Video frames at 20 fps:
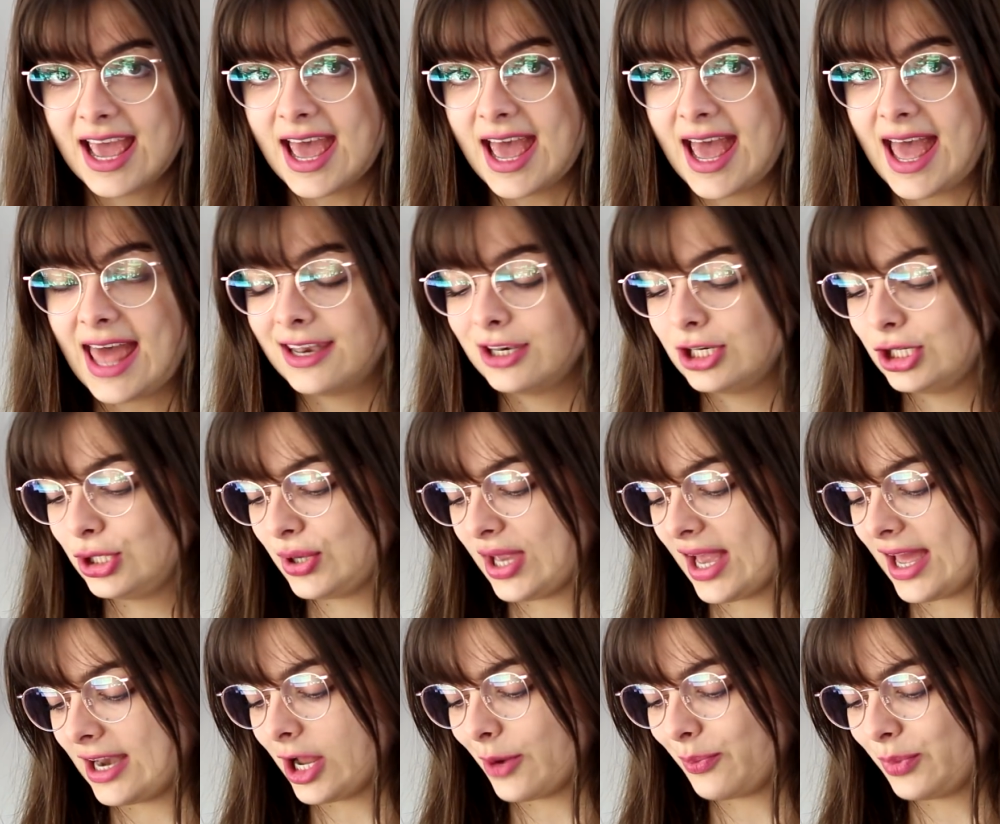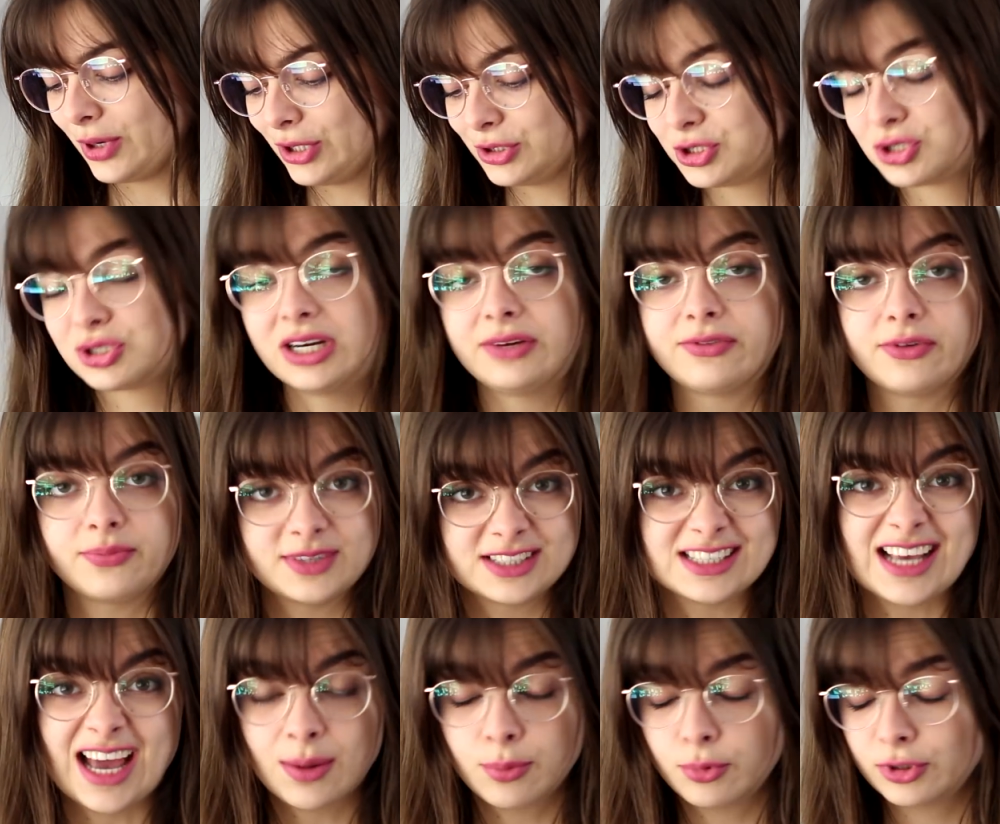and you can upload straight from
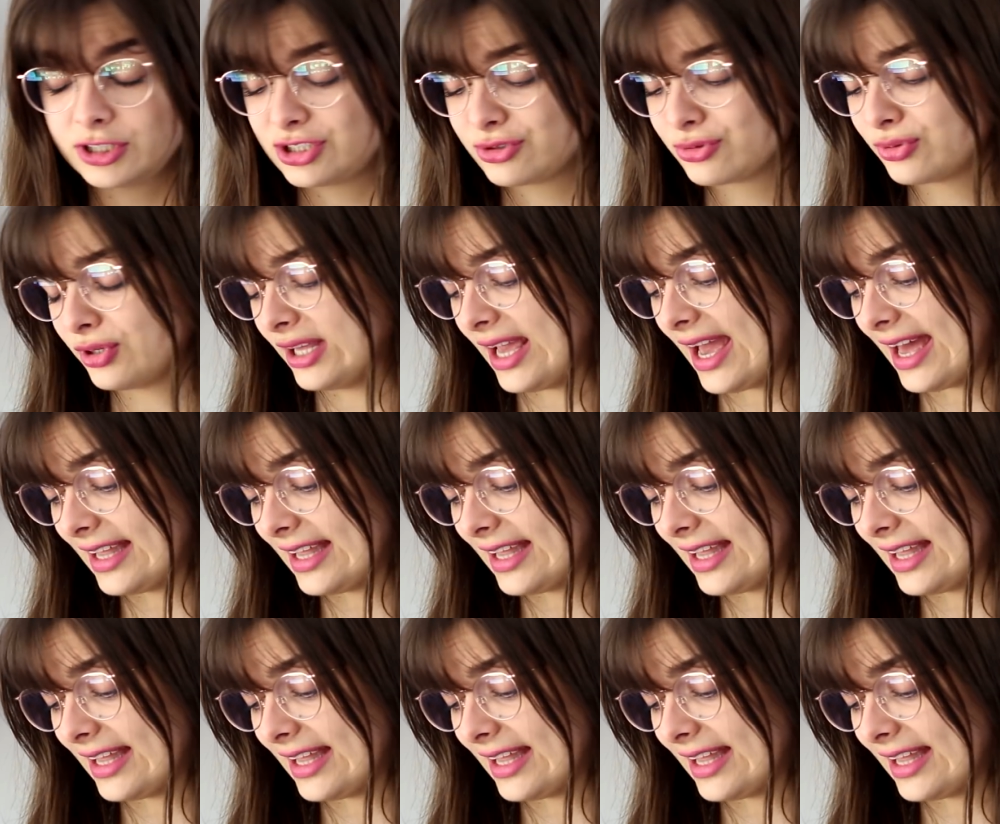this app, which is really